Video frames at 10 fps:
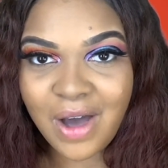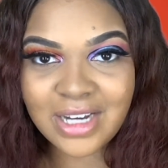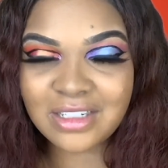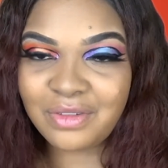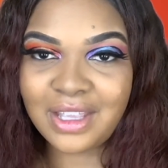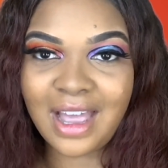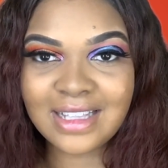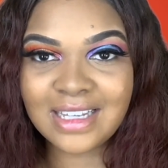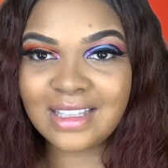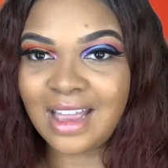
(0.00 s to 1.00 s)
I just feel like I had
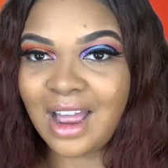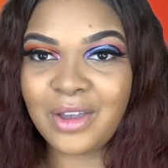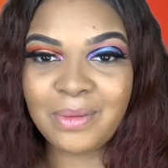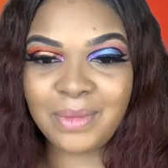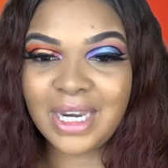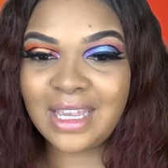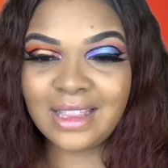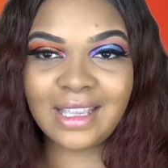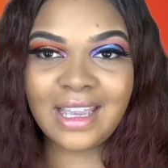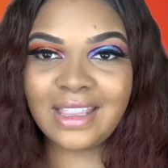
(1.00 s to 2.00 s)
to get that out
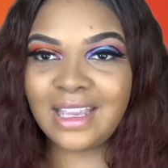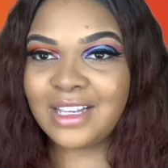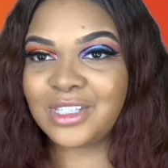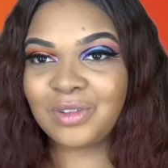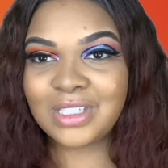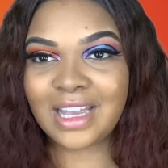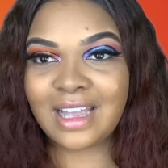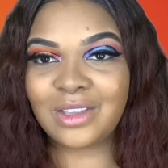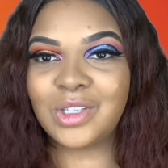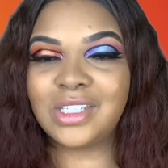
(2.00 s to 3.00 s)
immediately, and then as soon as I
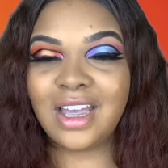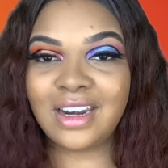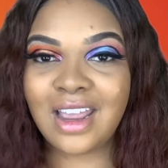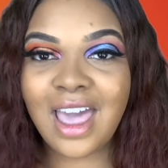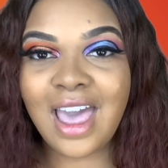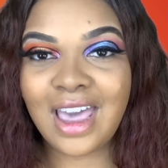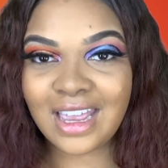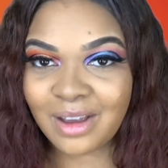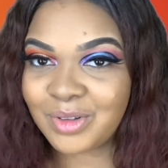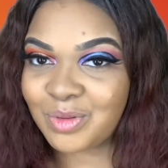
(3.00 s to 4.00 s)
got those done
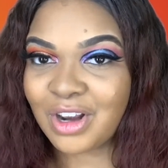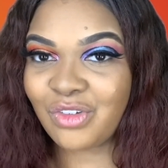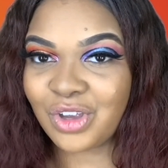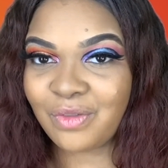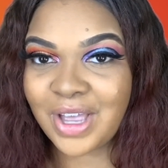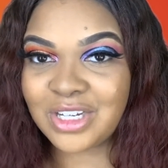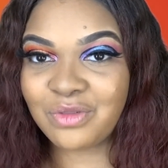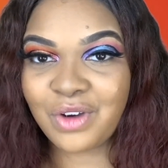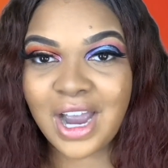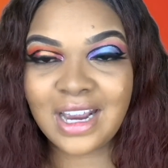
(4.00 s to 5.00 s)
and I was ready for your Fashion
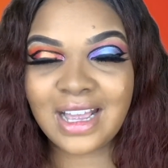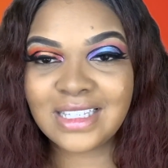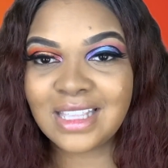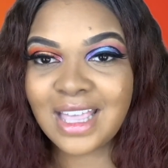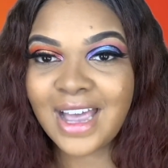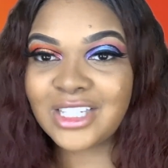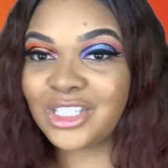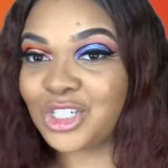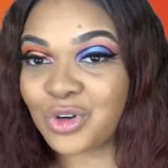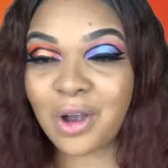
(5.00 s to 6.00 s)
Fridays, and the
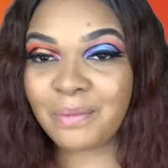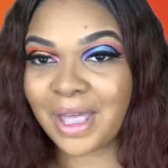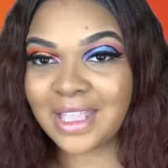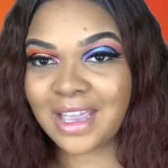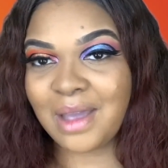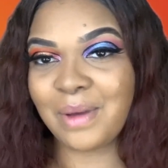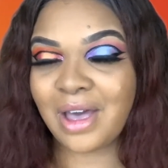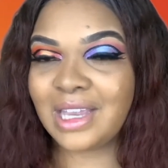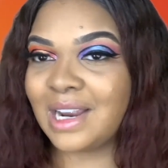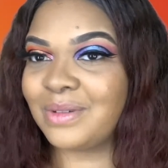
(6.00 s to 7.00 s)
Ashley Strong palette came
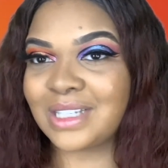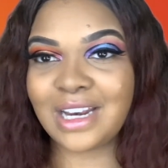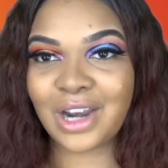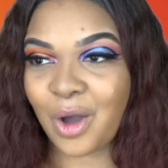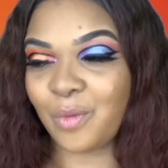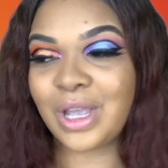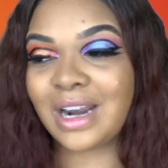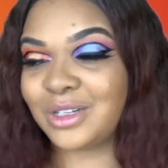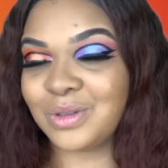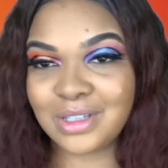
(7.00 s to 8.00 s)
out, and I was like, no, we
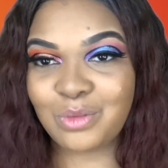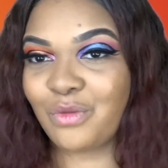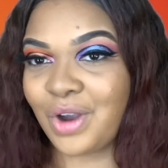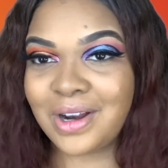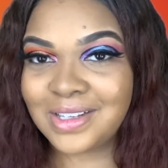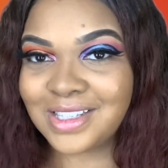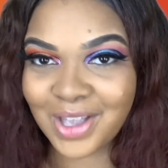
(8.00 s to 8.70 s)
gotta do this one first.